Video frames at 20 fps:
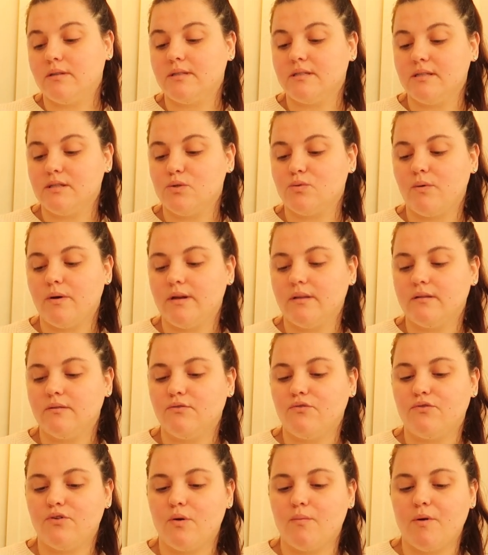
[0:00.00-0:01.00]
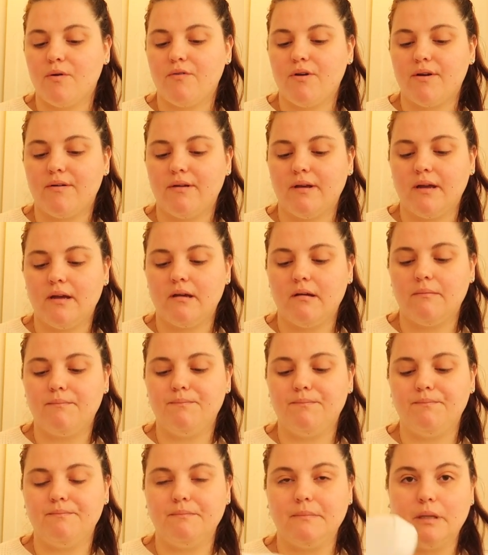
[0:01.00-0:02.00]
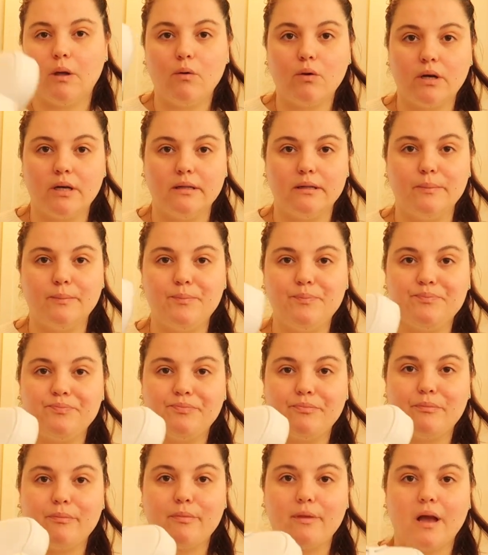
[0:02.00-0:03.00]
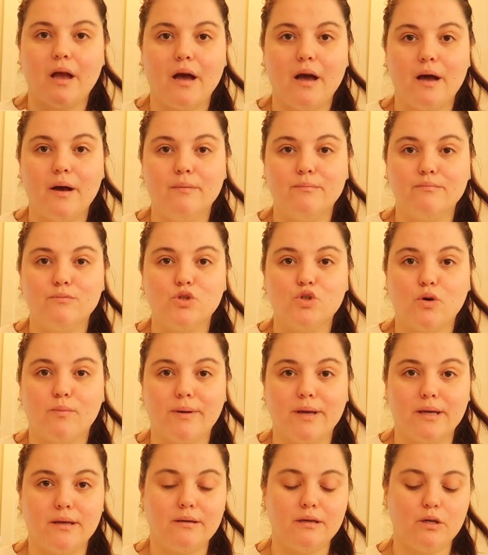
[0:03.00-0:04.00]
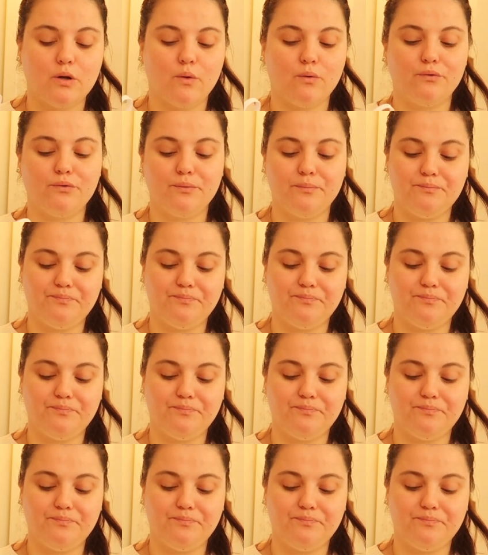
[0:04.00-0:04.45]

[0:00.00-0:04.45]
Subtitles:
this one from a very local shopping, you know,